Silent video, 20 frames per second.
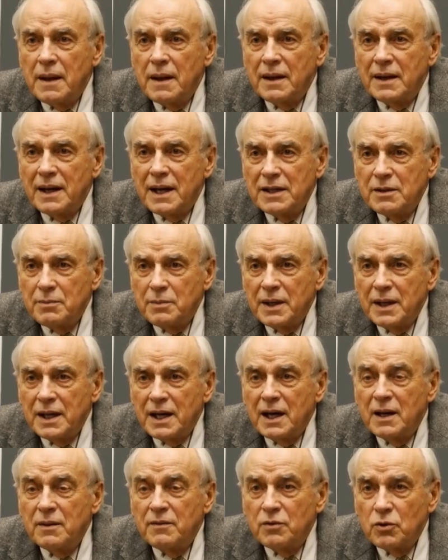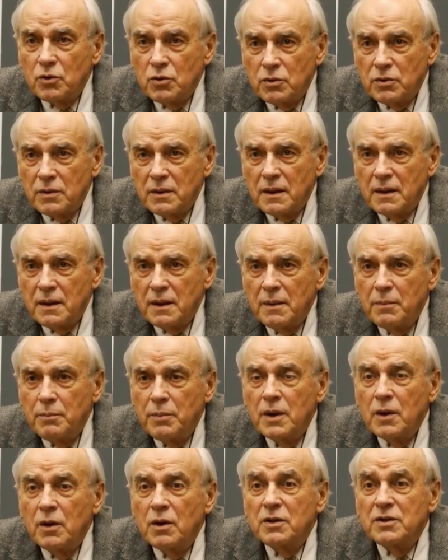Let's be careful,
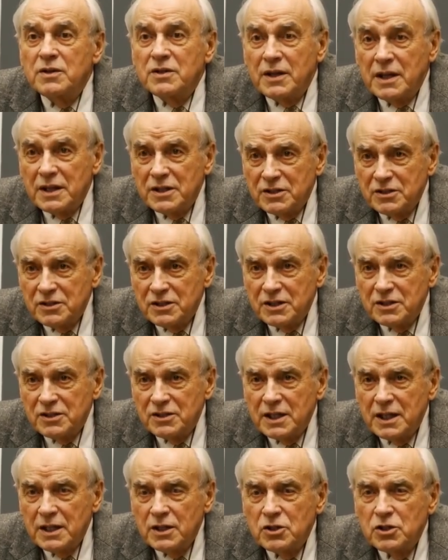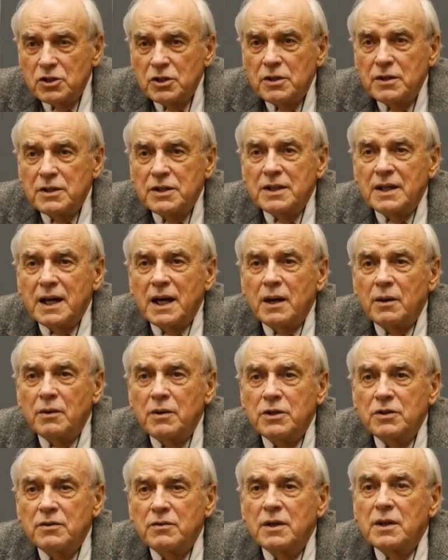because this distinction
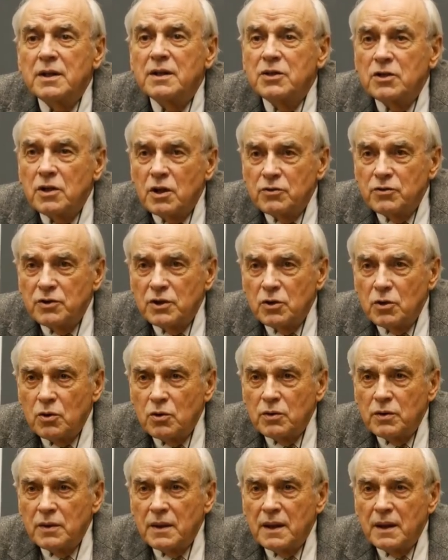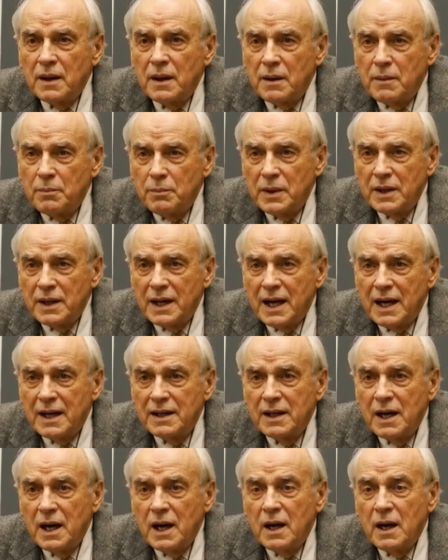sounds philosophical, but
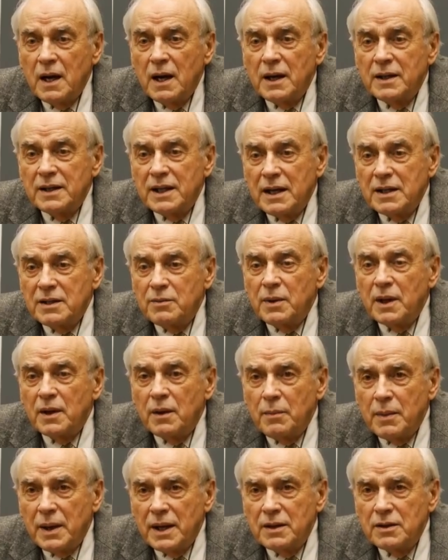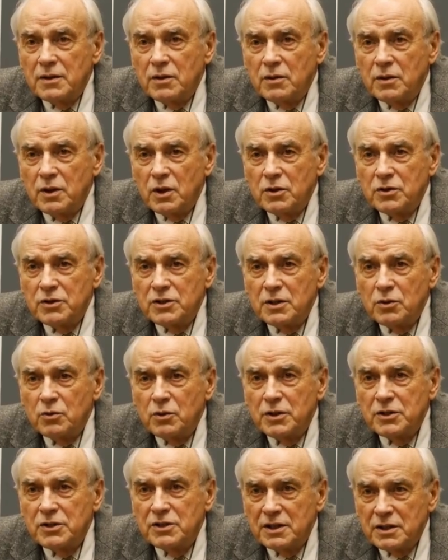has hard experimental
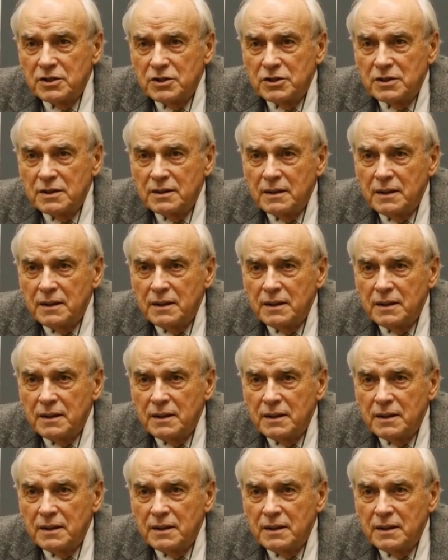consequences.